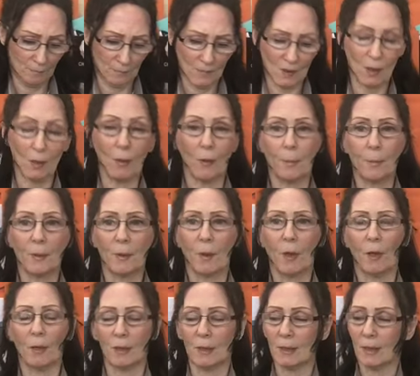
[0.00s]
hope your
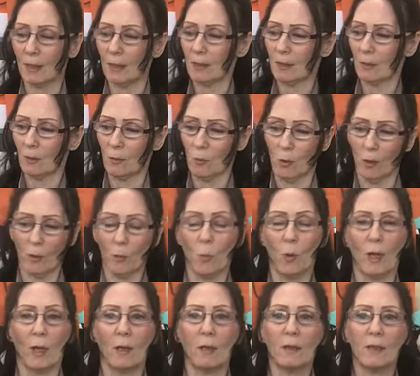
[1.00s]
holidays are going
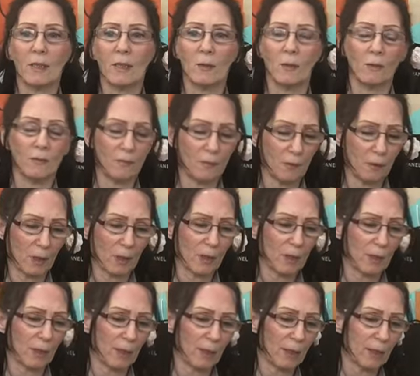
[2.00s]
well so far,
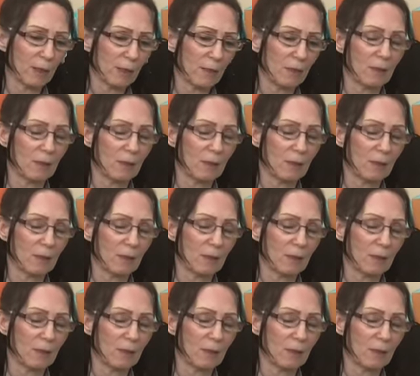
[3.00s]
guys.